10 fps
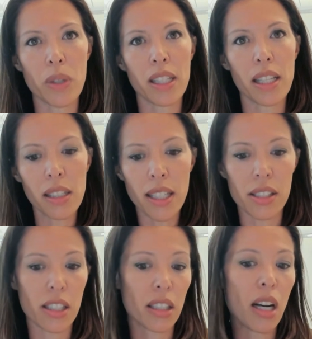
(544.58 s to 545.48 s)
when they
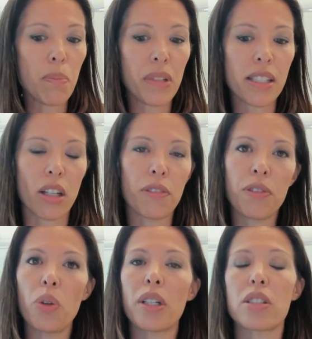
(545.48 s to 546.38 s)
list and companies that are
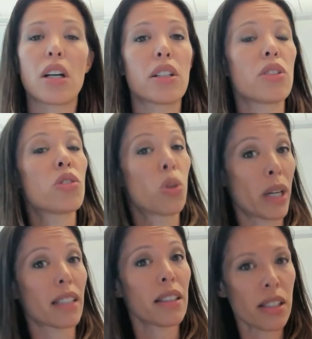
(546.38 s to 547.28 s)
focused on
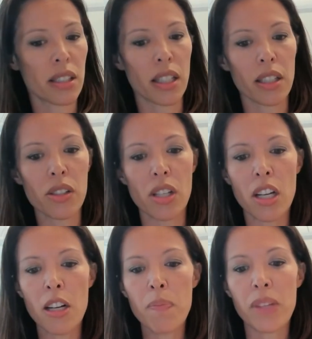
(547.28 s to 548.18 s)
direct listings
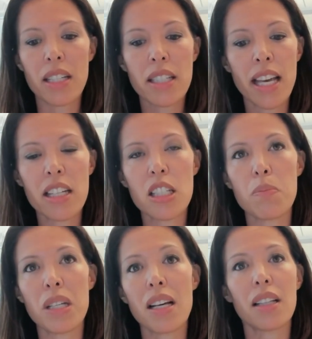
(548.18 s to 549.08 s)
they tend to
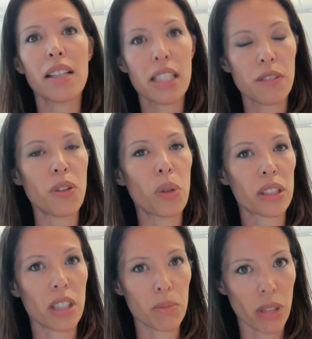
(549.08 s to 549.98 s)
be less
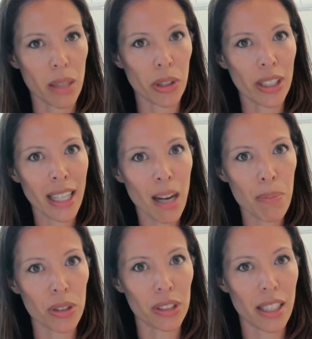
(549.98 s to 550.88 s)
focused on primary
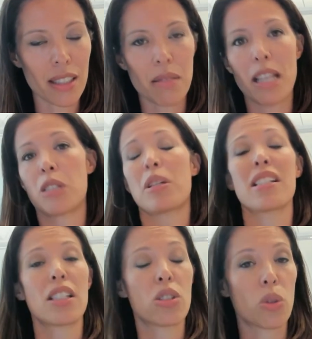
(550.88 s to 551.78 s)
capital needs that's
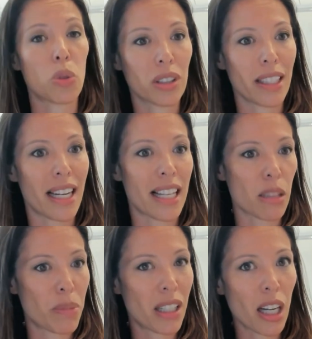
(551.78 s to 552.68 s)
because historically it hasn't
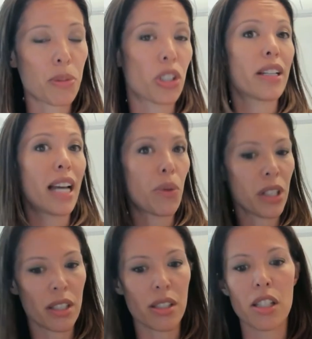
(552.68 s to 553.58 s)
been an option now it
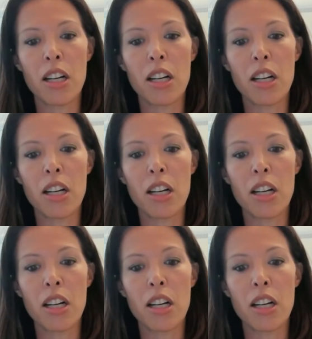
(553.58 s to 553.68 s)
is